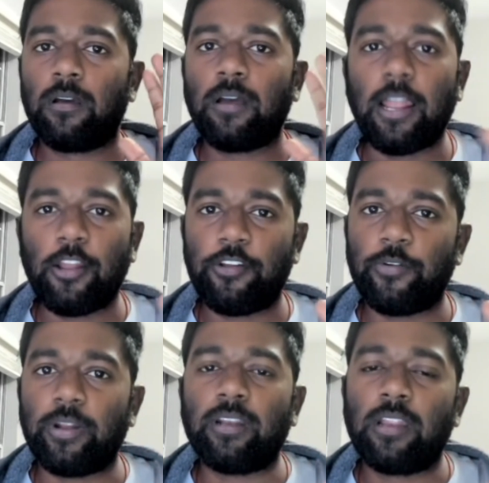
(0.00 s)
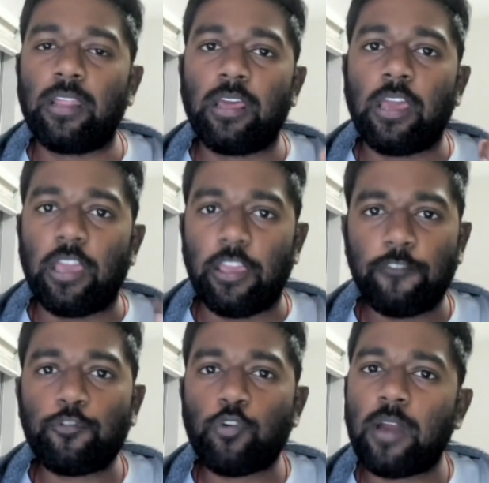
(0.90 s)
Hello everyone.
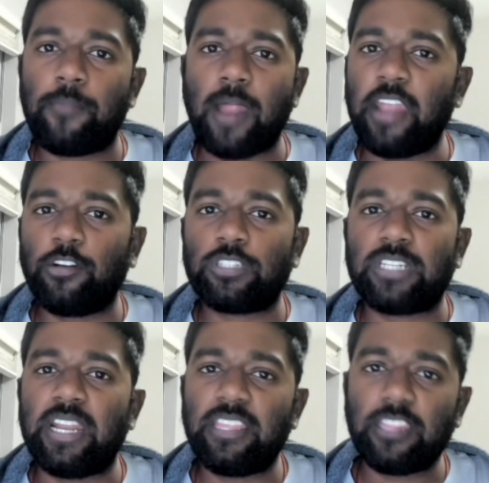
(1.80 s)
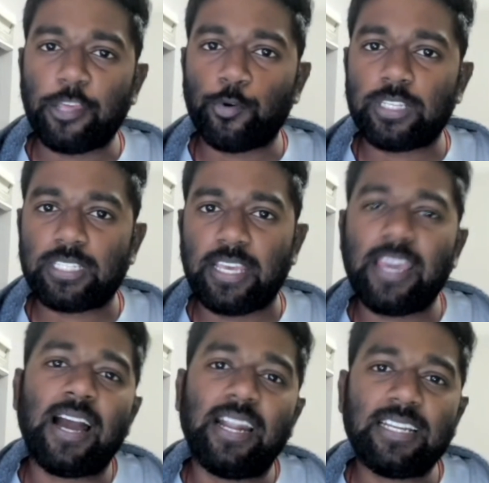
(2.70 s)
If you are planning to study in the
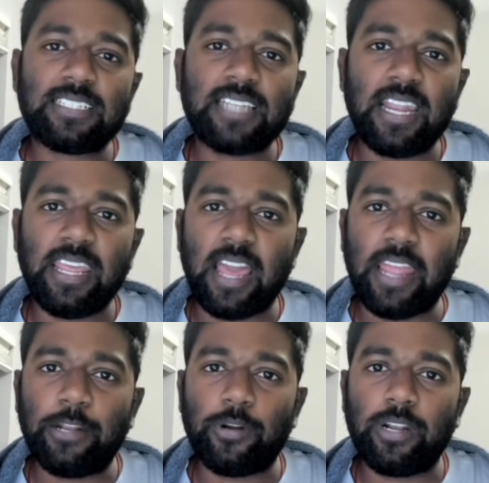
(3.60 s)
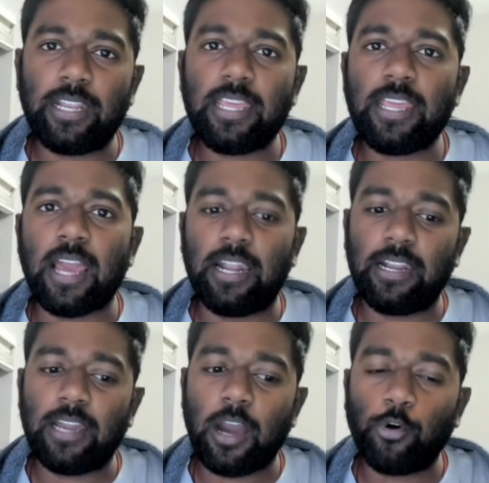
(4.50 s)
USA, understanding I-20
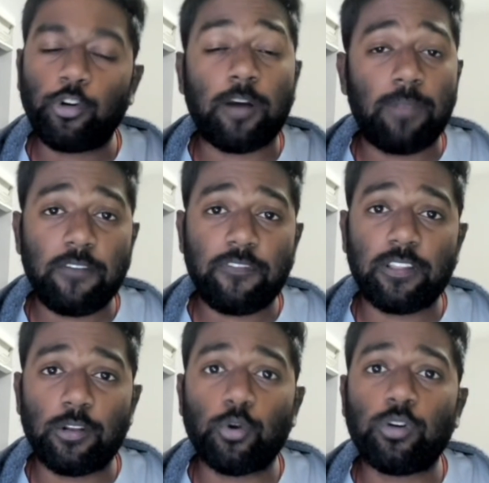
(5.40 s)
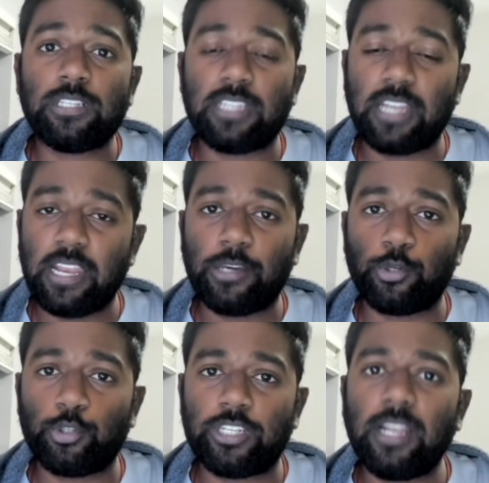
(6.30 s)
and how to apply for the loan is really
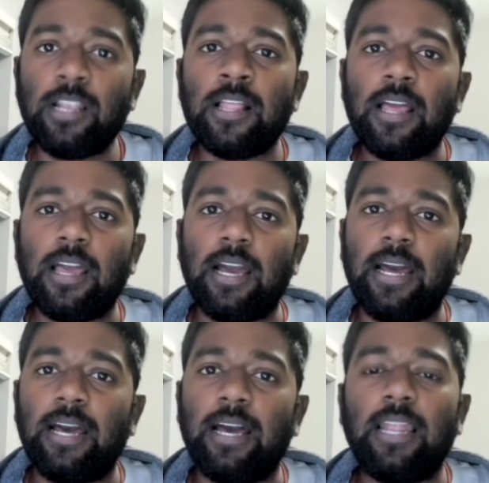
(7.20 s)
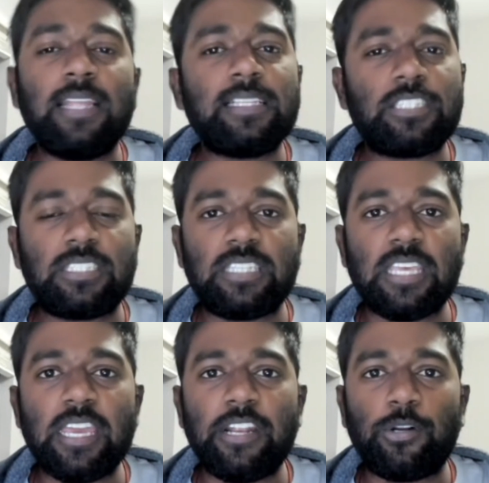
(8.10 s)
crucial. Let's
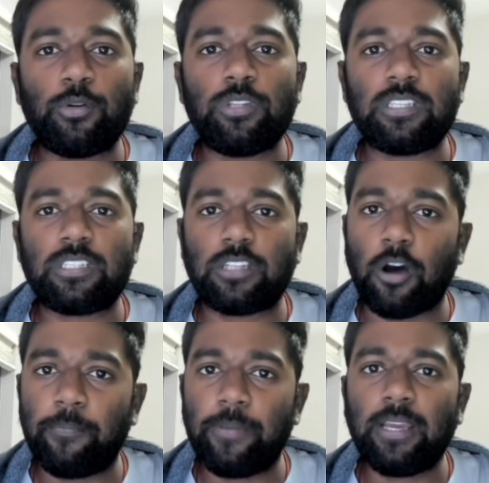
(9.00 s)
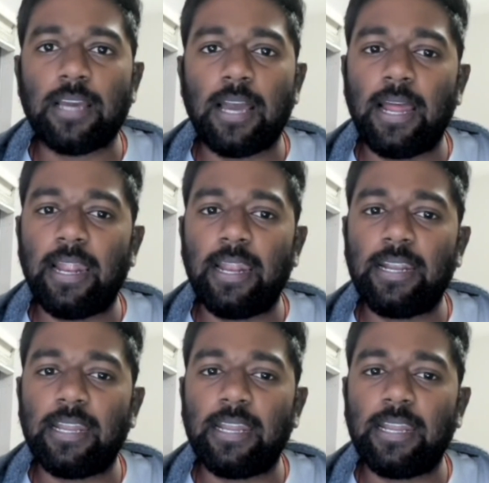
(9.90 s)
see into this topic, and